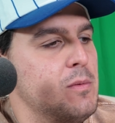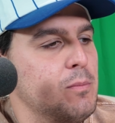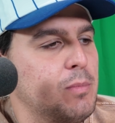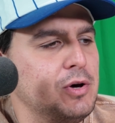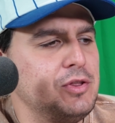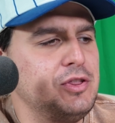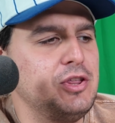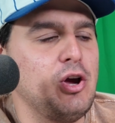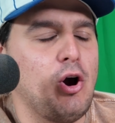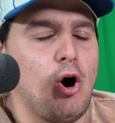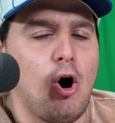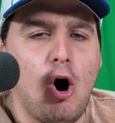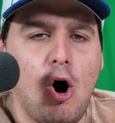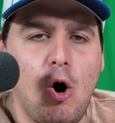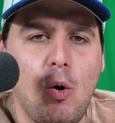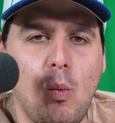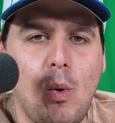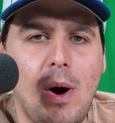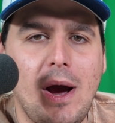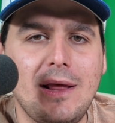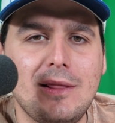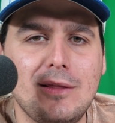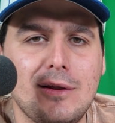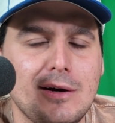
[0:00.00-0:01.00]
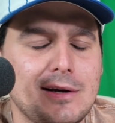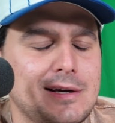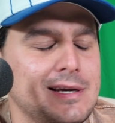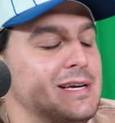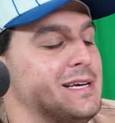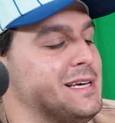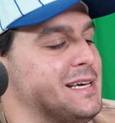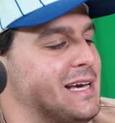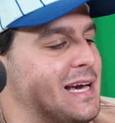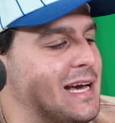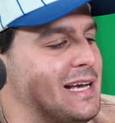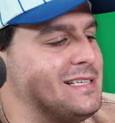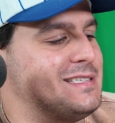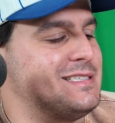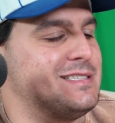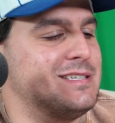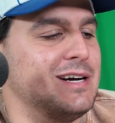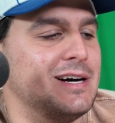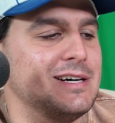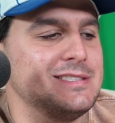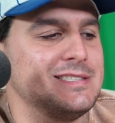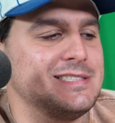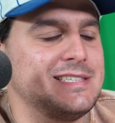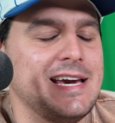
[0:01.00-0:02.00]
But the all white look, it
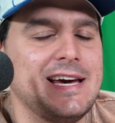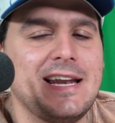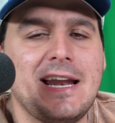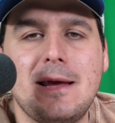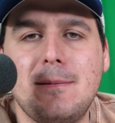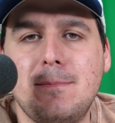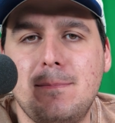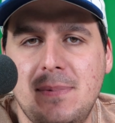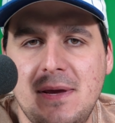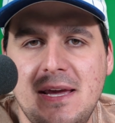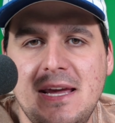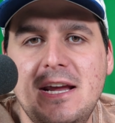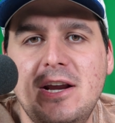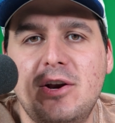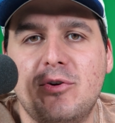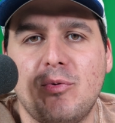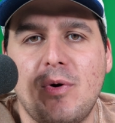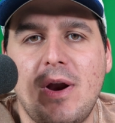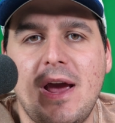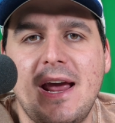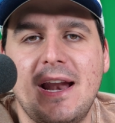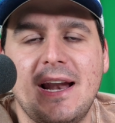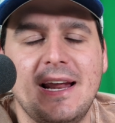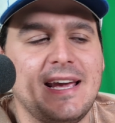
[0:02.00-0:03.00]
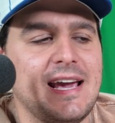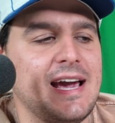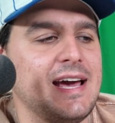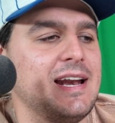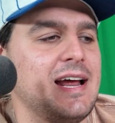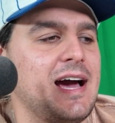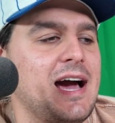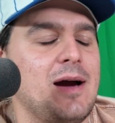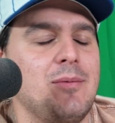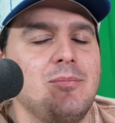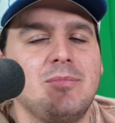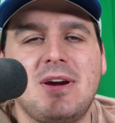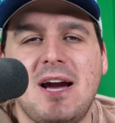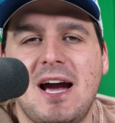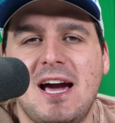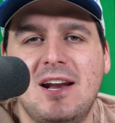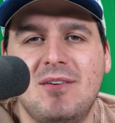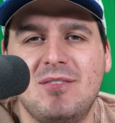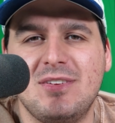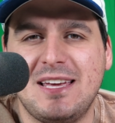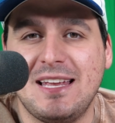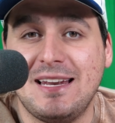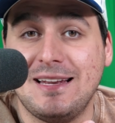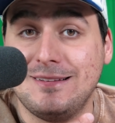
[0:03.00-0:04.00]
does get a B grade. Again, I'm kind
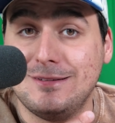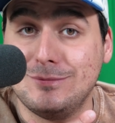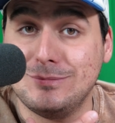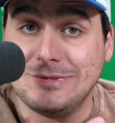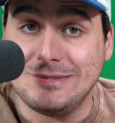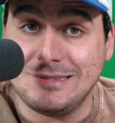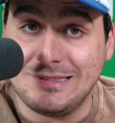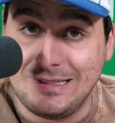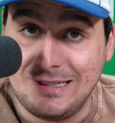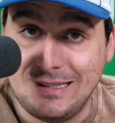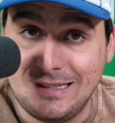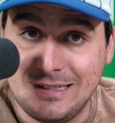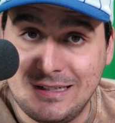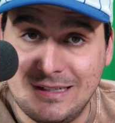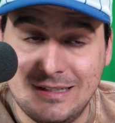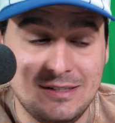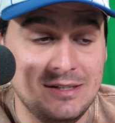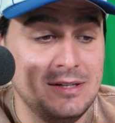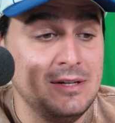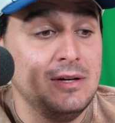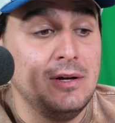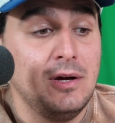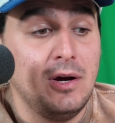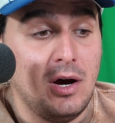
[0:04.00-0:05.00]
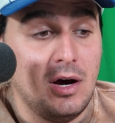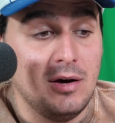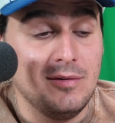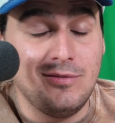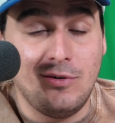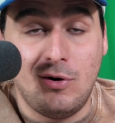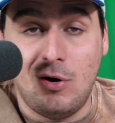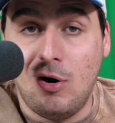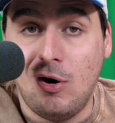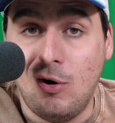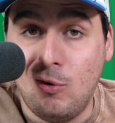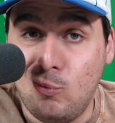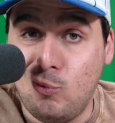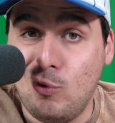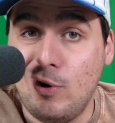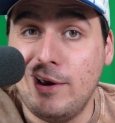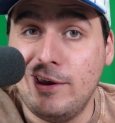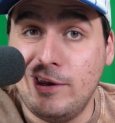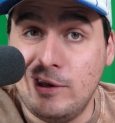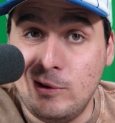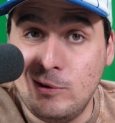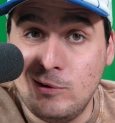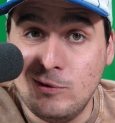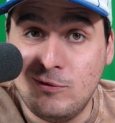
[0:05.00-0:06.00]
of getting a little bit tired of all
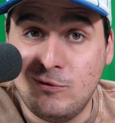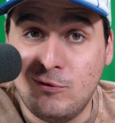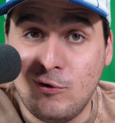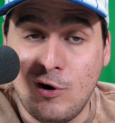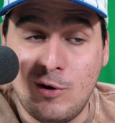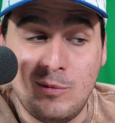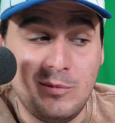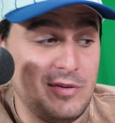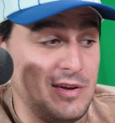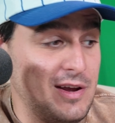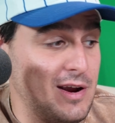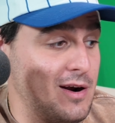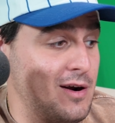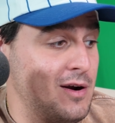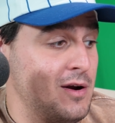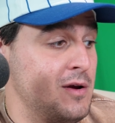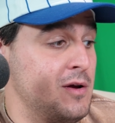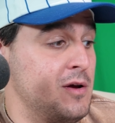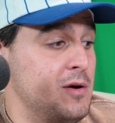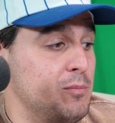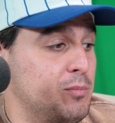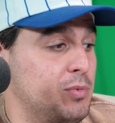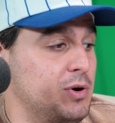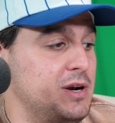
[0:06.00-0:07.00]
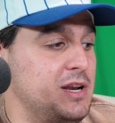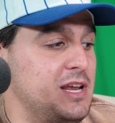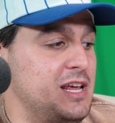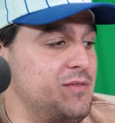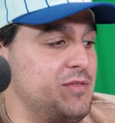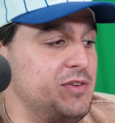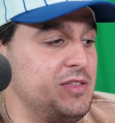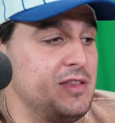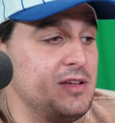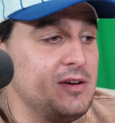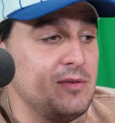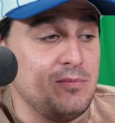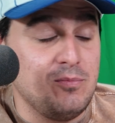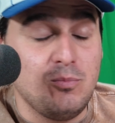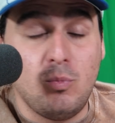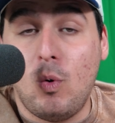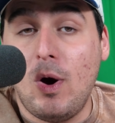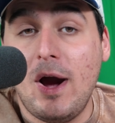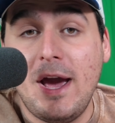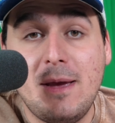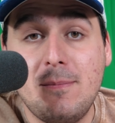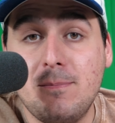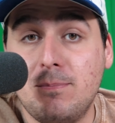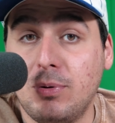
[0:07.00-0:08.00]
white uniforms here, but even the
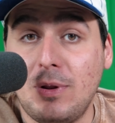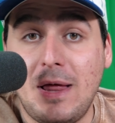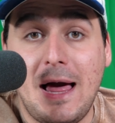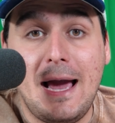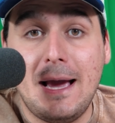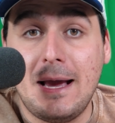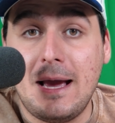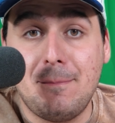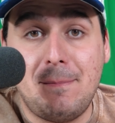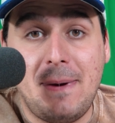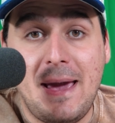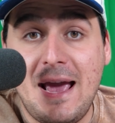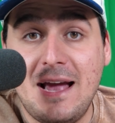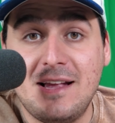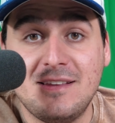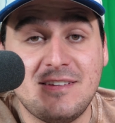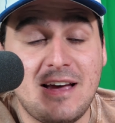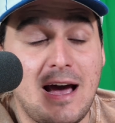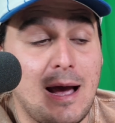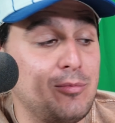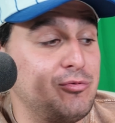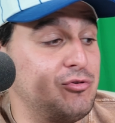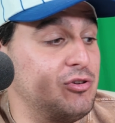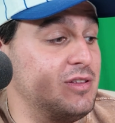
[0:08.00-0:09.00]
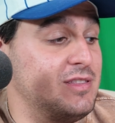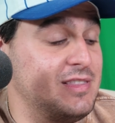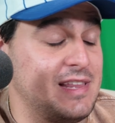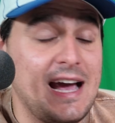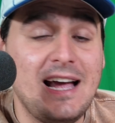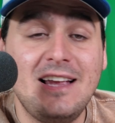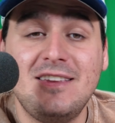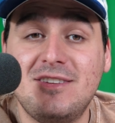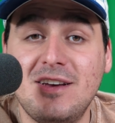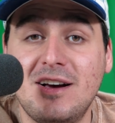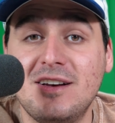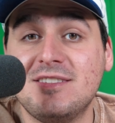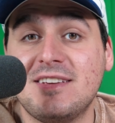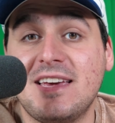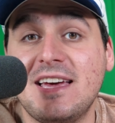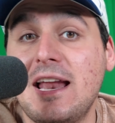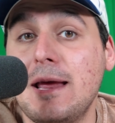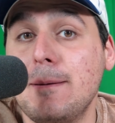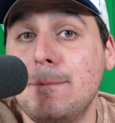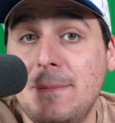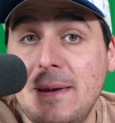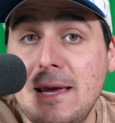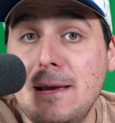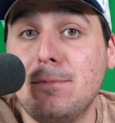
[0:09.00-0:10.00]
white black pants option, that does get
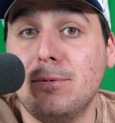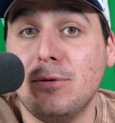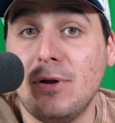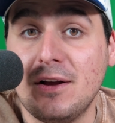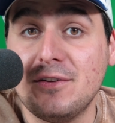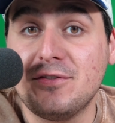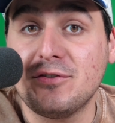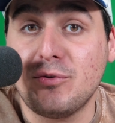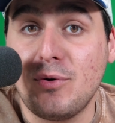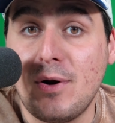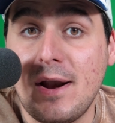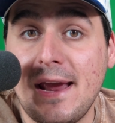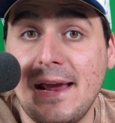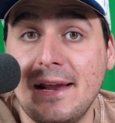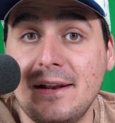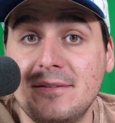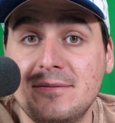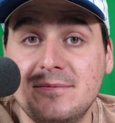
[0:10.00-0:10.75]
a B+ grade.